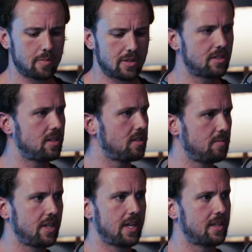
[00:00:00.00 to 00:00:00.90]
someone sees
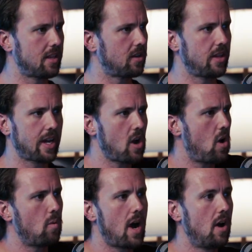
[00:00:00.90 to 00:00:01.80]
me, and then they're like,
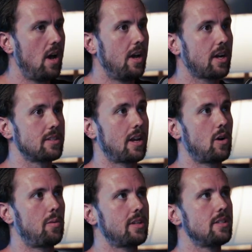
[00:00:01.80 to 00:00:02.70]
oh, wow, because I
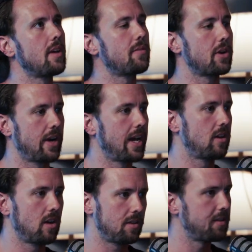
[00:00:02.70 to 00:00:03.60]
don't want to take for
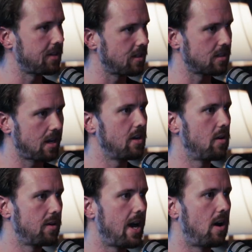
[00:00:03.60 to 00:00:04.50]
granted all the things that I
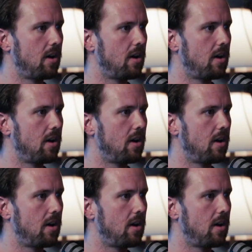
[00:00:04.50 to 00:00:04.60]
know now.